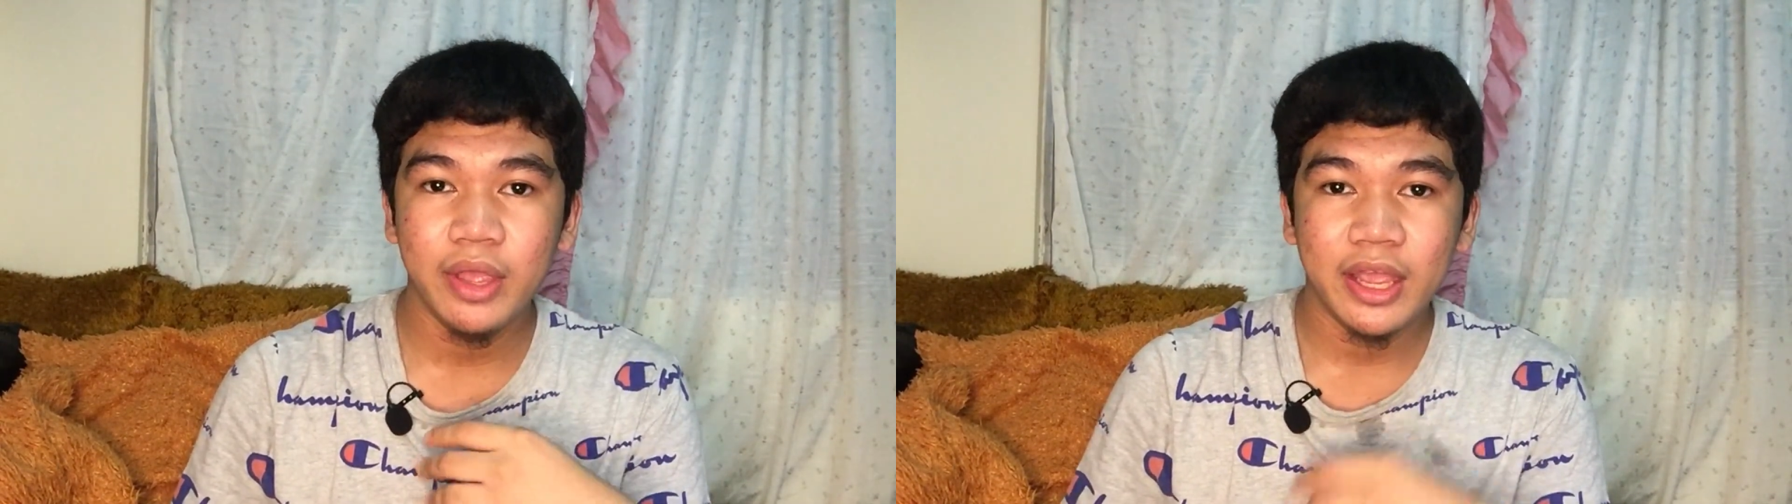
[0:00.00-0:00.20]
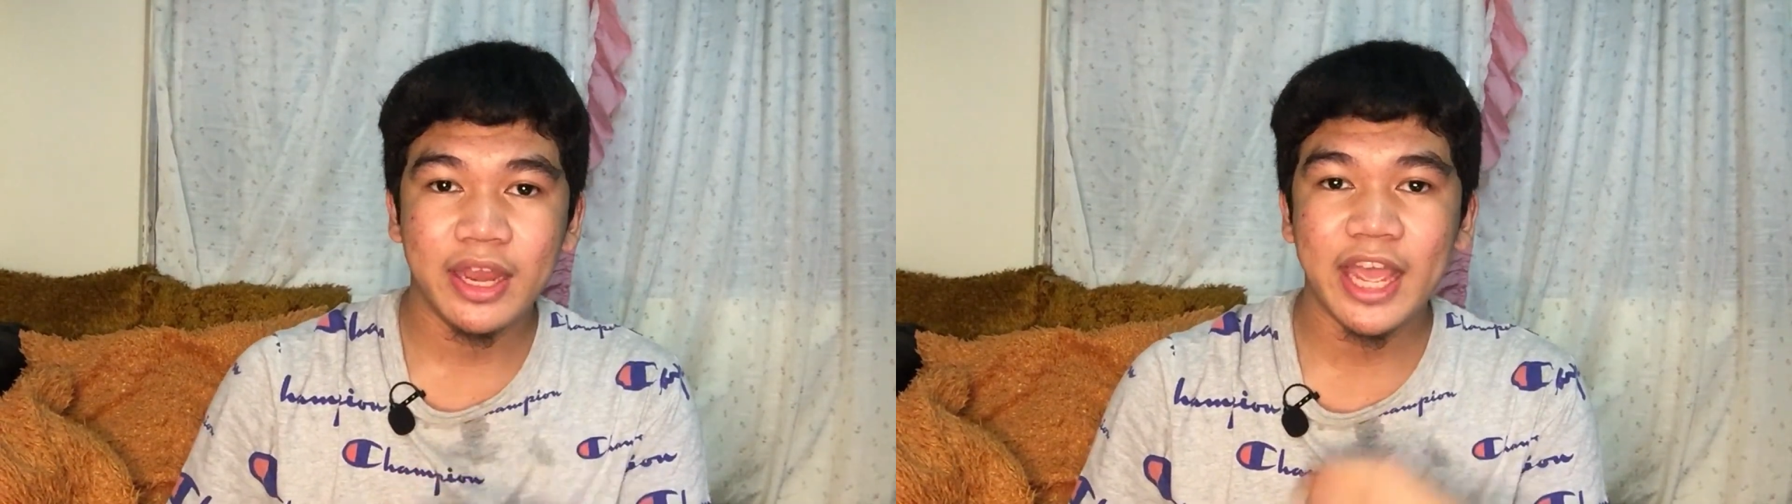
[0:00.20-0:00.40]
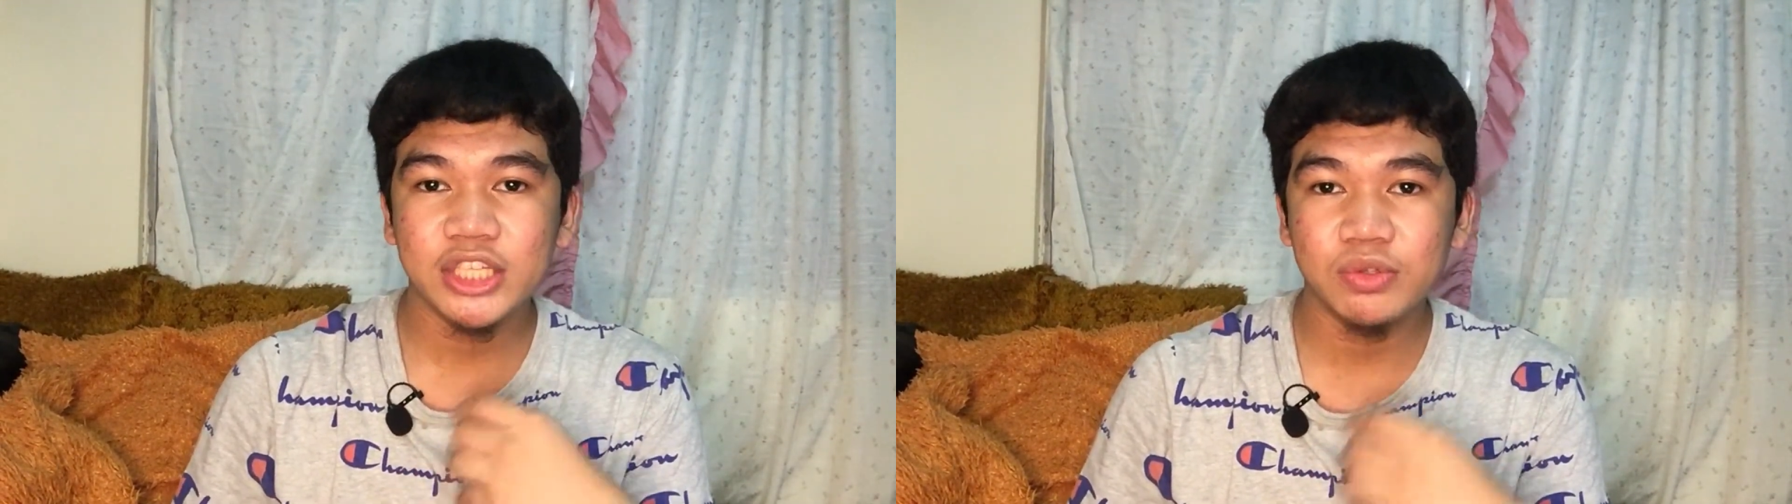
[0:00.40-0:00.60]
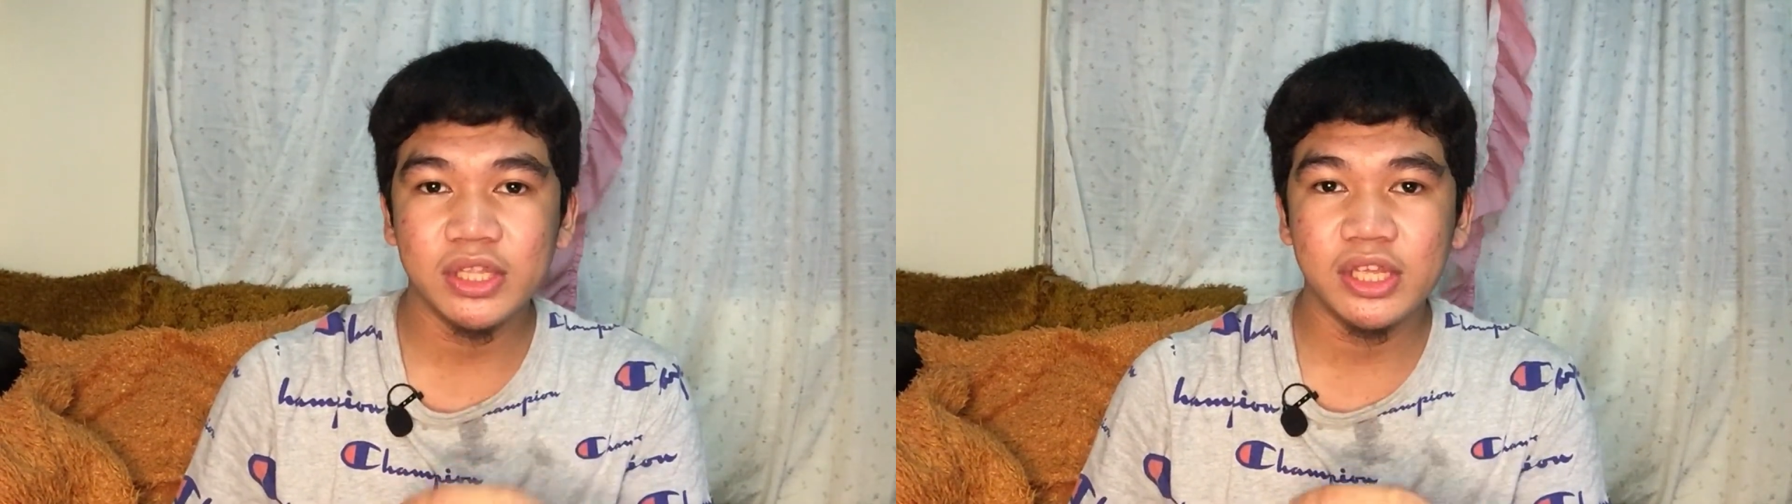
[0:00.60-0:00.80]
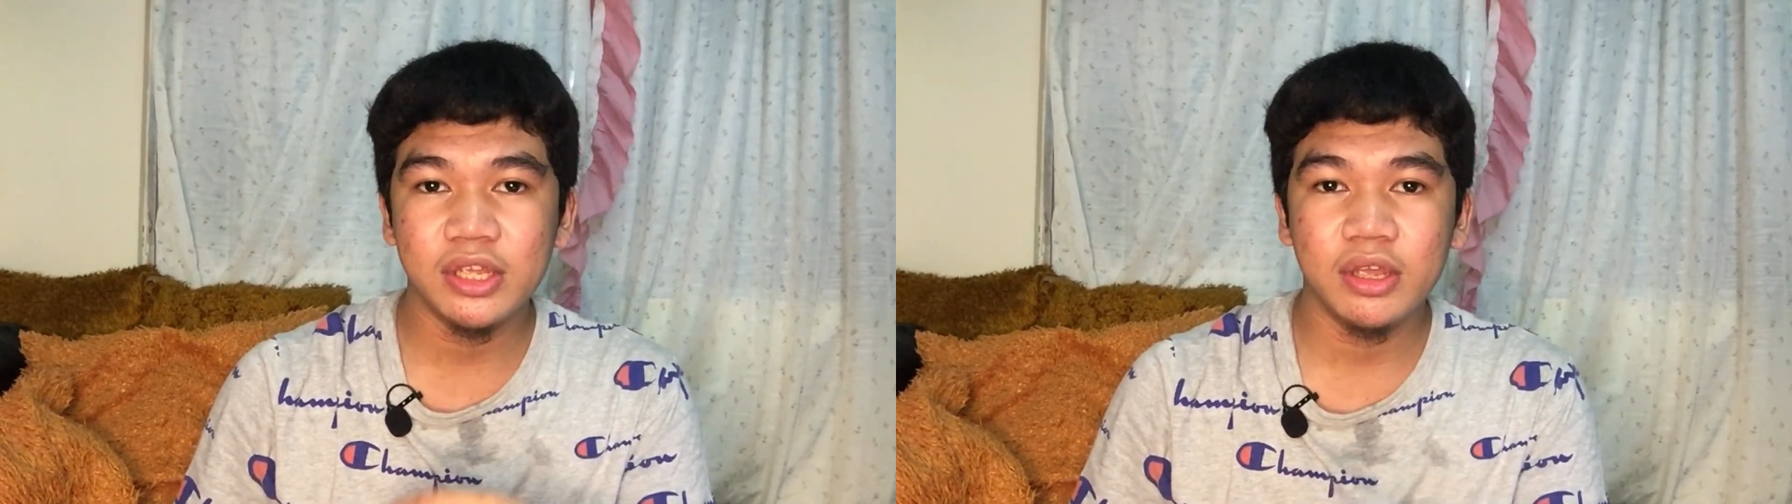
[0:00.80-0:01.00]
it
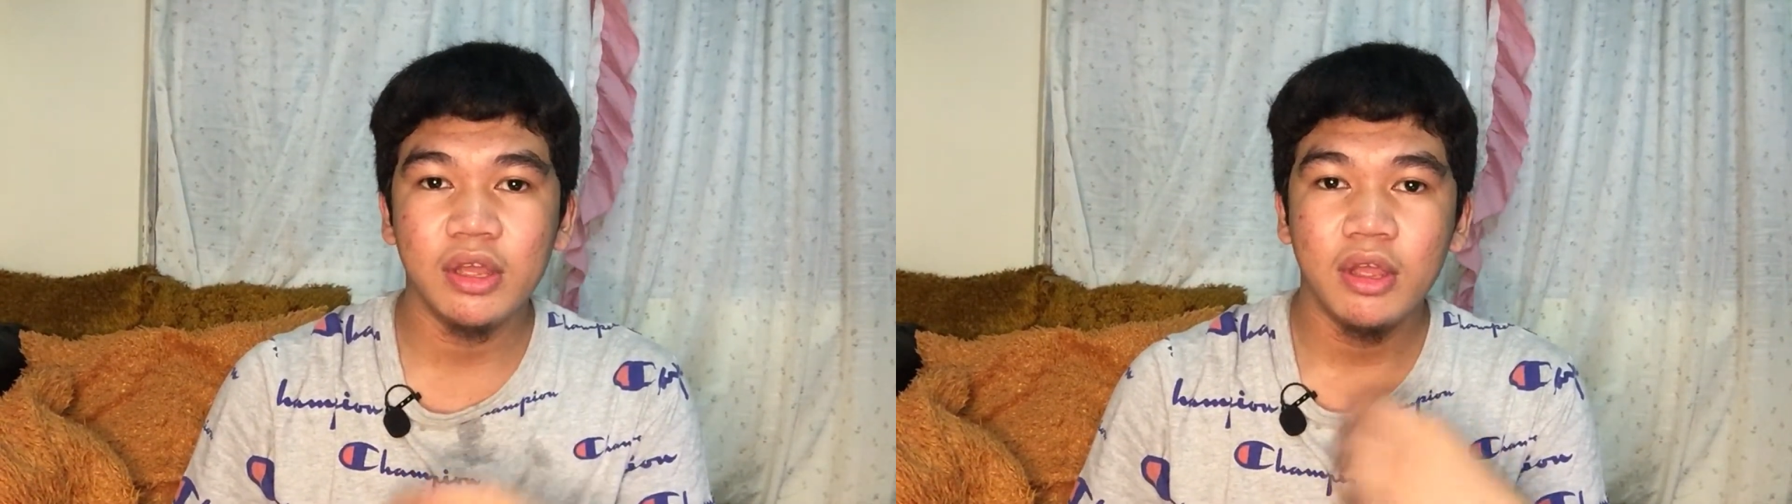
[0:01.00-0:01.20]
actually